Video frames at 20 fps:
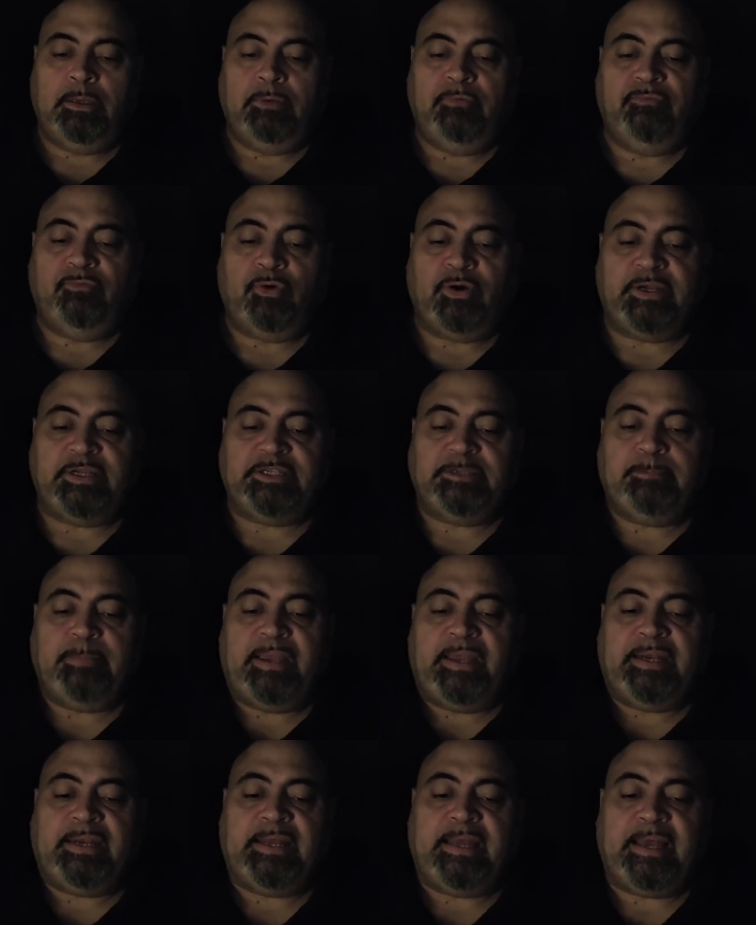for his
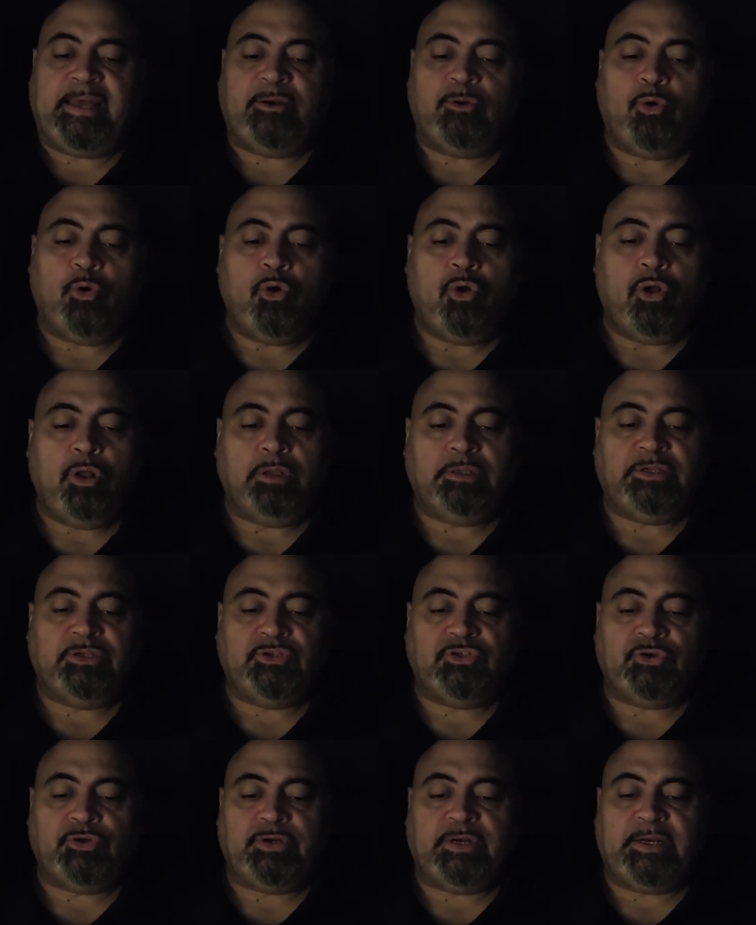men had all
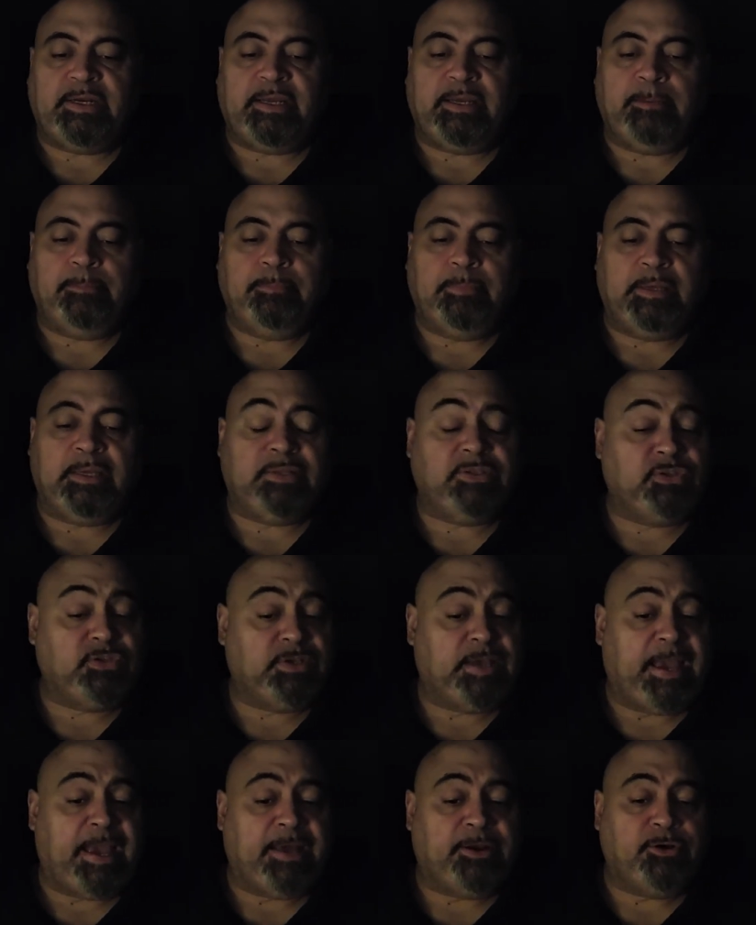deserted him and
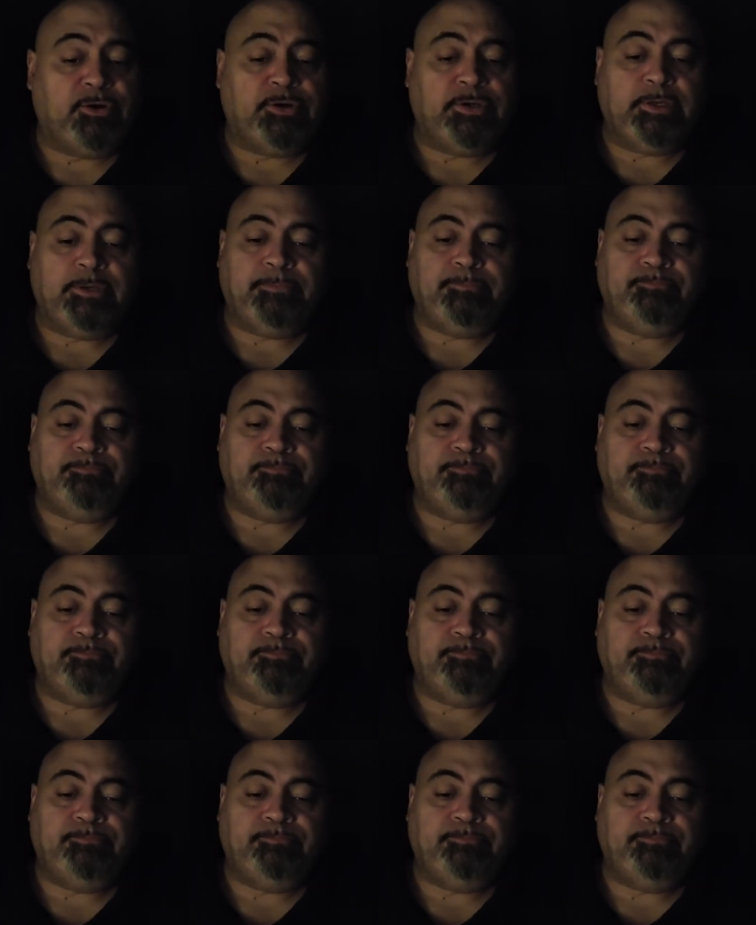scattered.